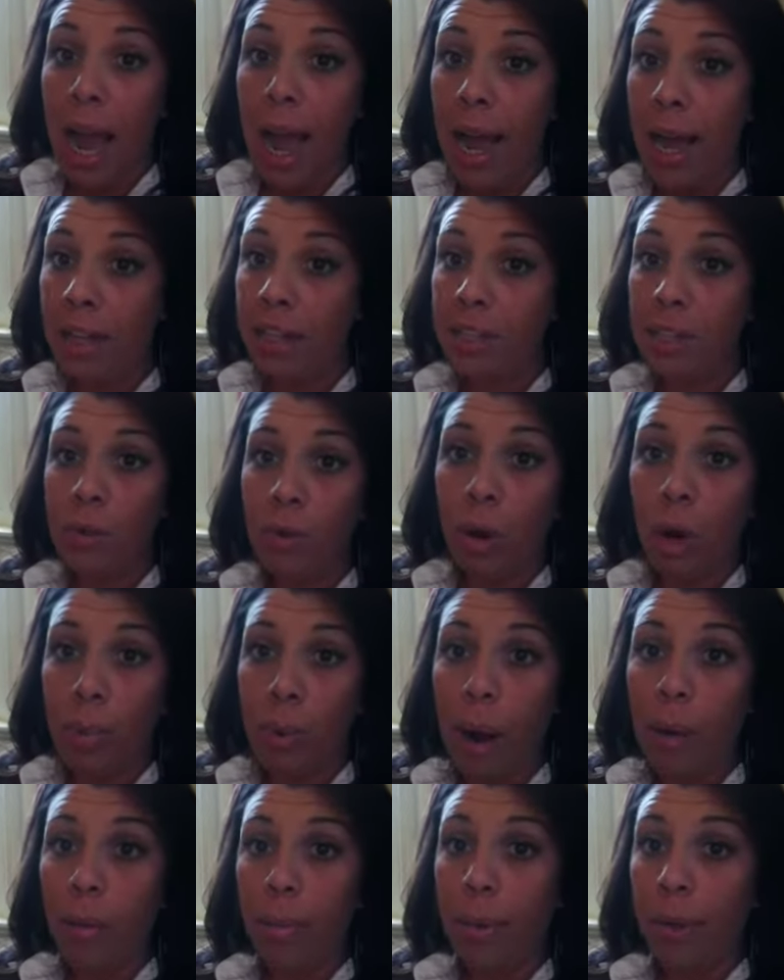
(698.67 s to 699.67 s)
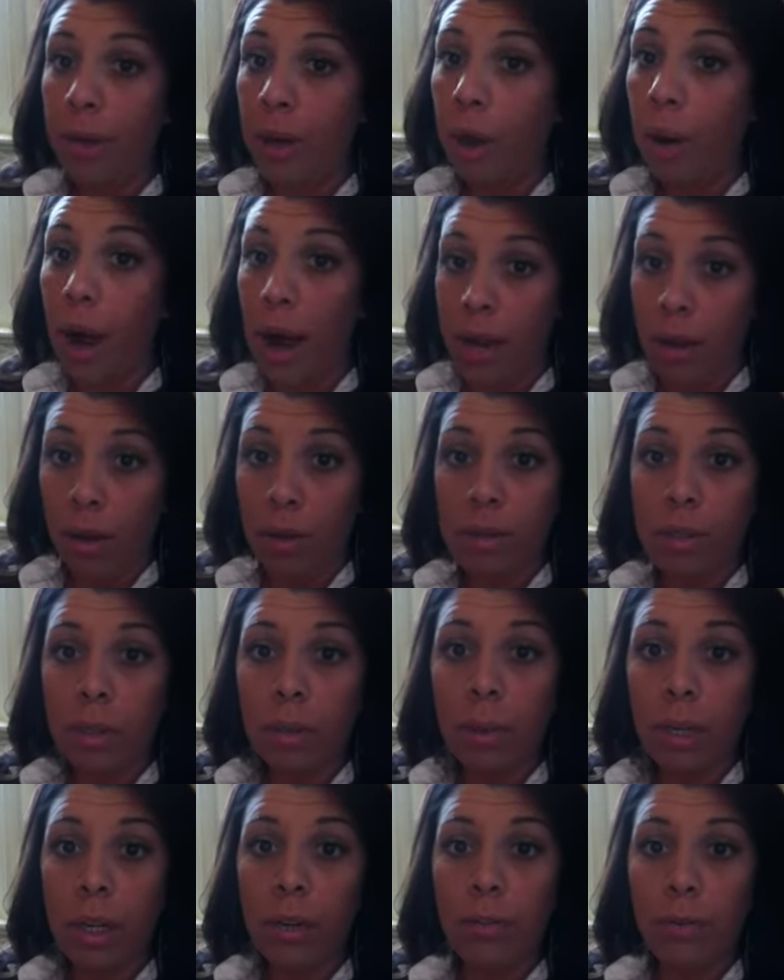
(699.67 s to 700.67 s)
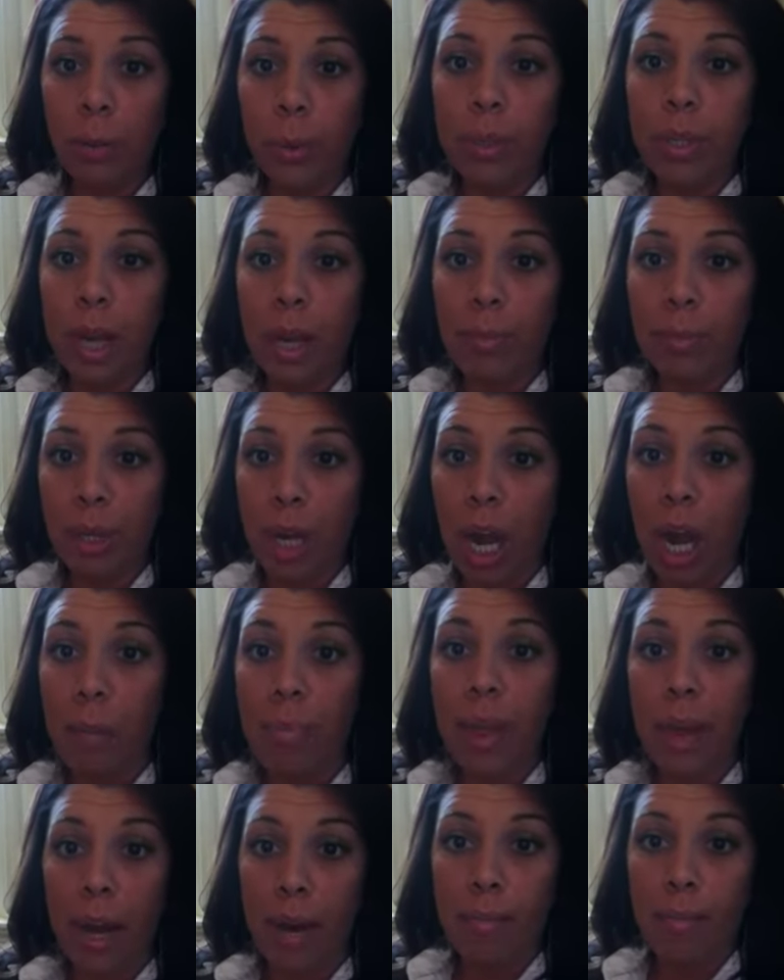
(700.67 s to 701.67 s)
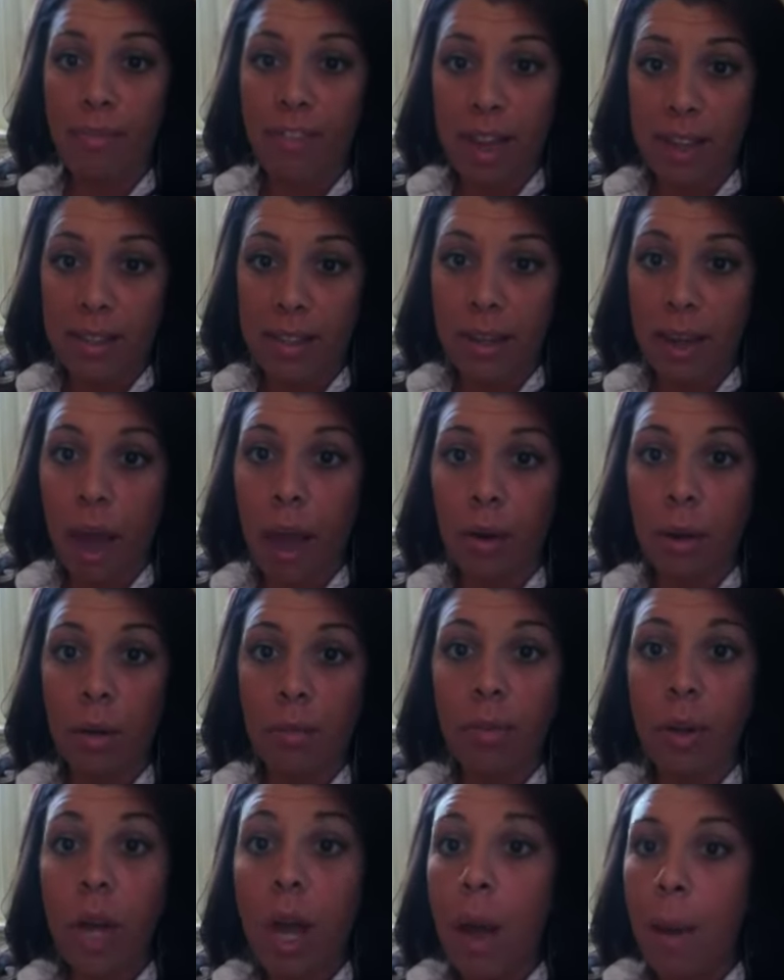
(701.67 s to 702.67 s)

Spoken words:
As you all probably know, I also work a full-time job that I'm phasing out of.